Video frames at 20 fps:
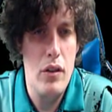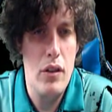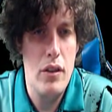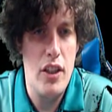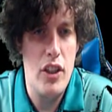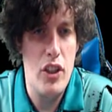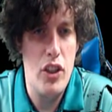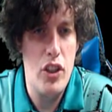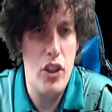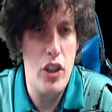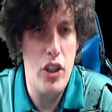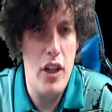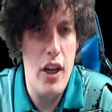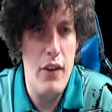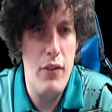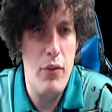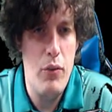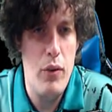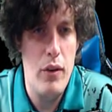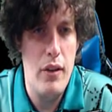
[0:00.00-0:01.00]
I should
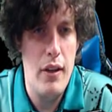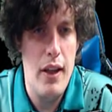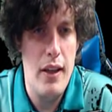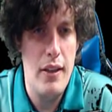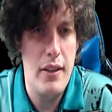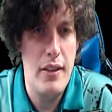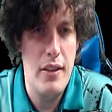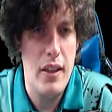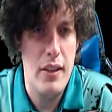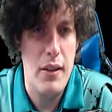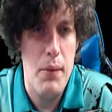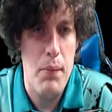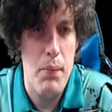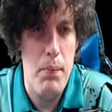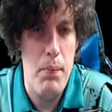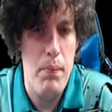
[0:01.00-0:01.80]
have one that's like...